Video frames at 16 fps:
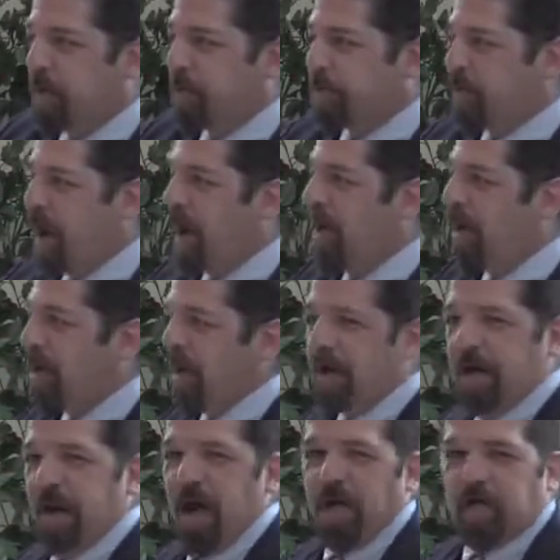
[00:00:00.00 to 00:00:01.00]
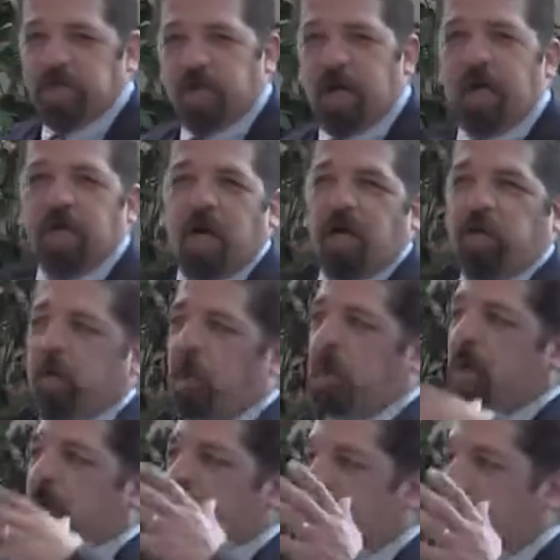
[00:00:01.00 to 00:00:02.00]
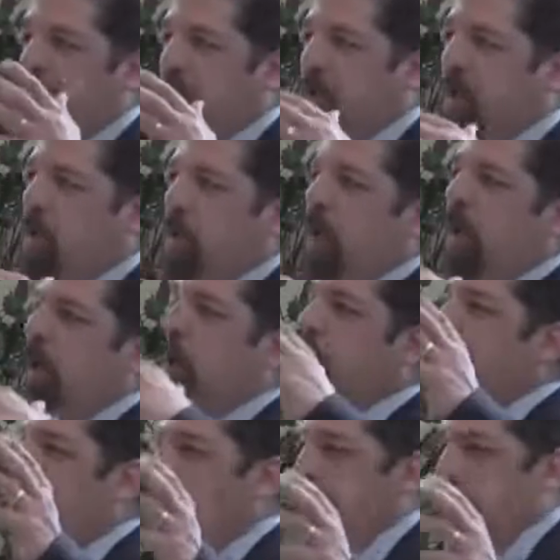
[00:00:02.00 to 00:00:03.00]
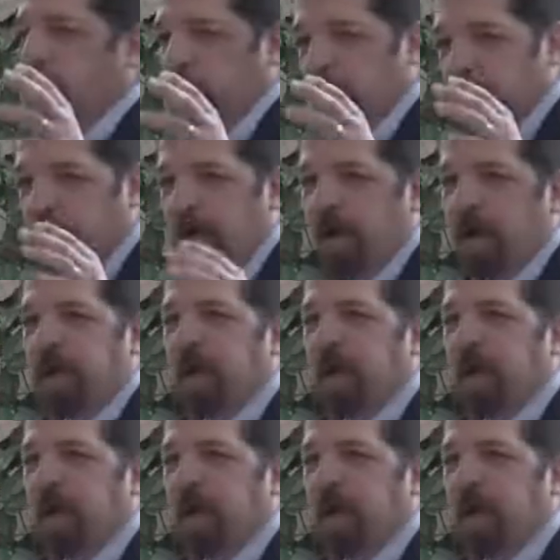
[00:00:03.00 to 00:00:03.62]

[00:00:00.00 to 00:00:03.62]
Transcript: it's not God saying like the Queen of England, "We are not amused."